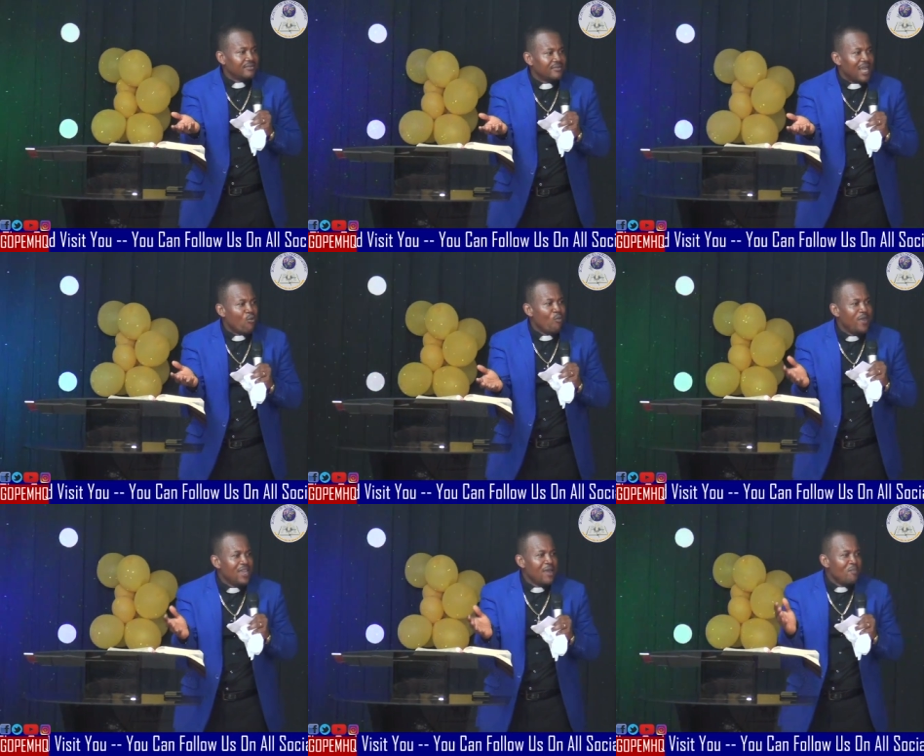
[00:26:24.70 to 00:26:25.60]
There will
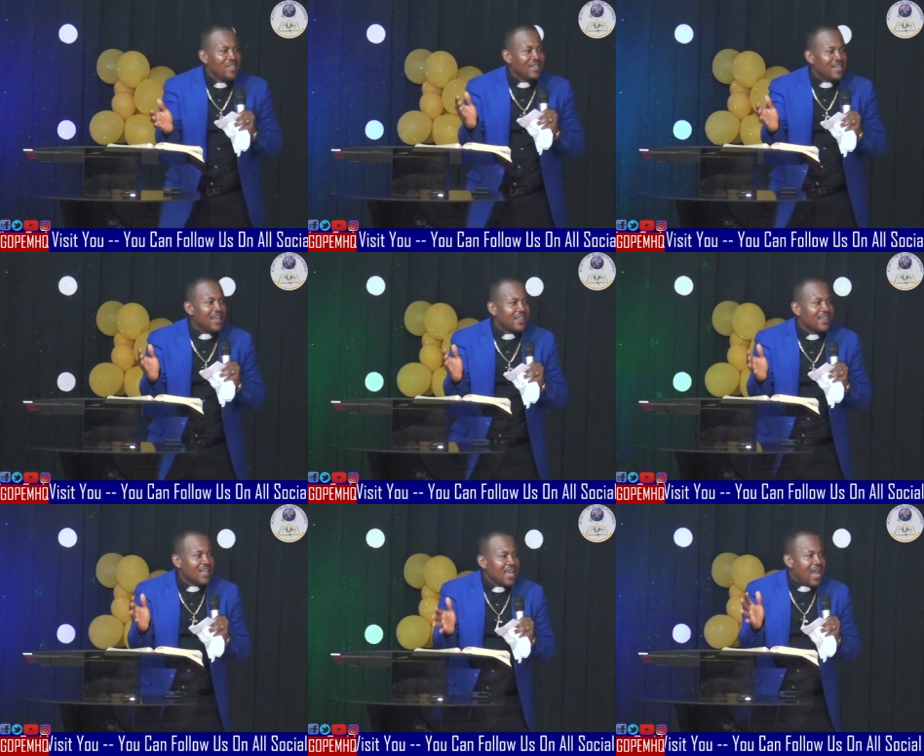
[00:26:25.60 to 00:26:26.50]
be big thickness.
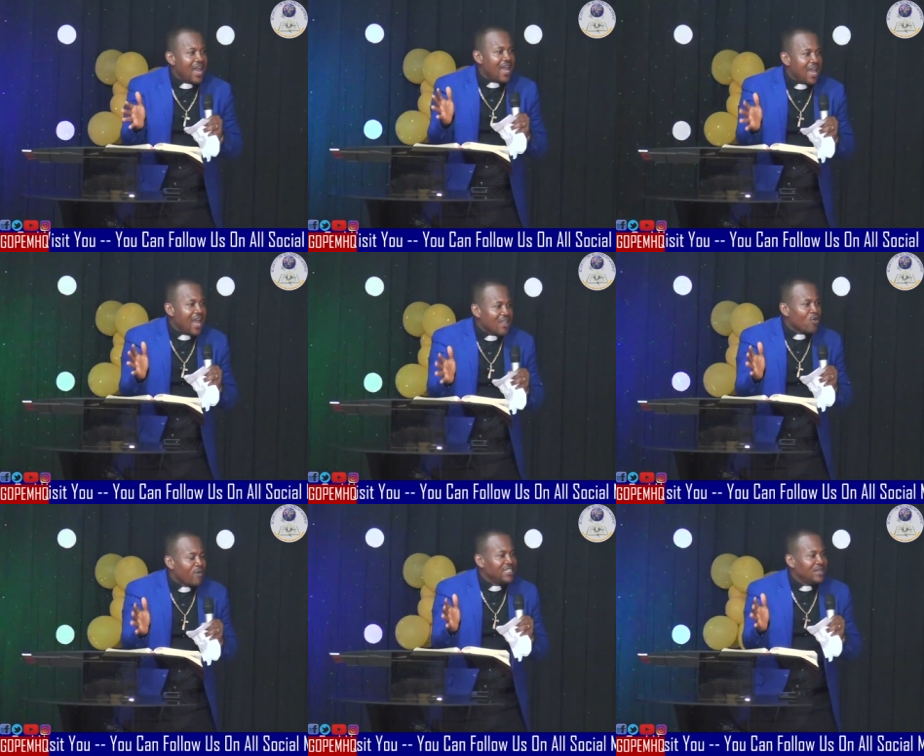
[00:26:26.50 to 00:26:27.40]
Ah, ah, Tope
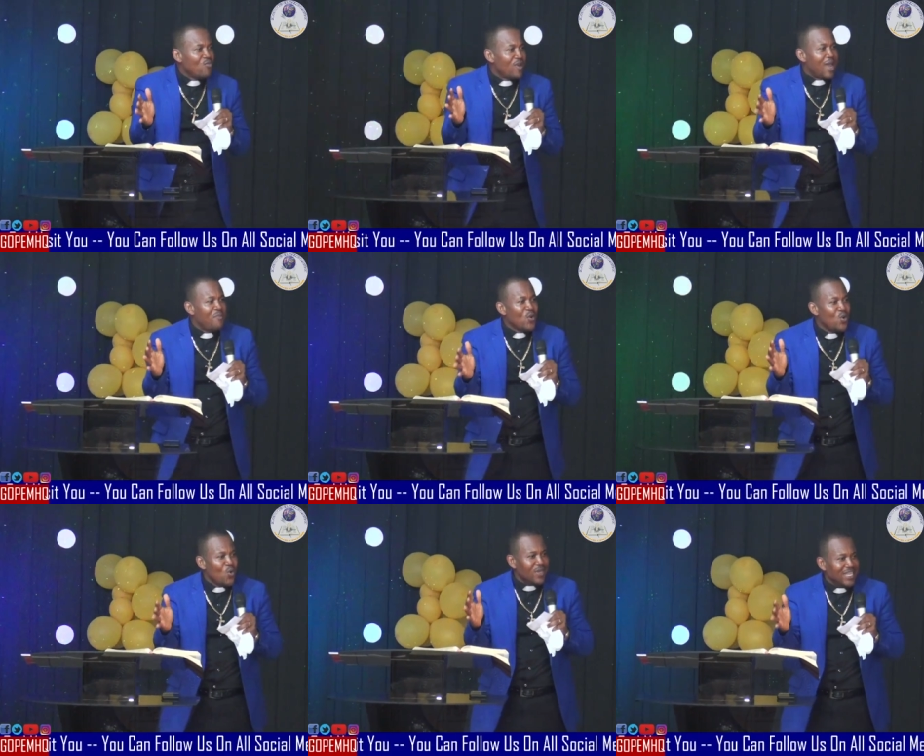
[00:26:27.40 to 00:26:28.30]
Shemura bi olori.